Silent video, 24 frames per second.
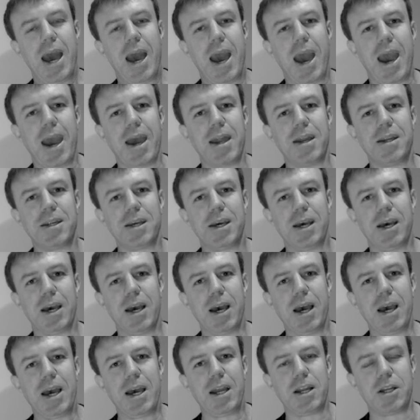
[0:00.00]
And
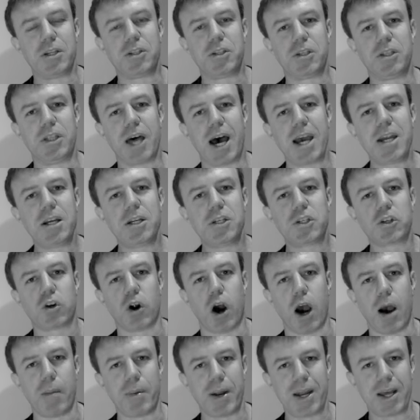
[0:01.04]
it is they
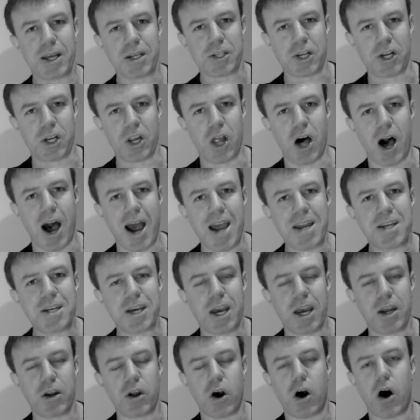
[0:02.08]
describe it as light
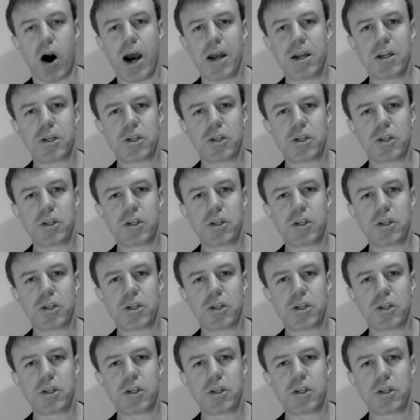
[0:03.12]
and i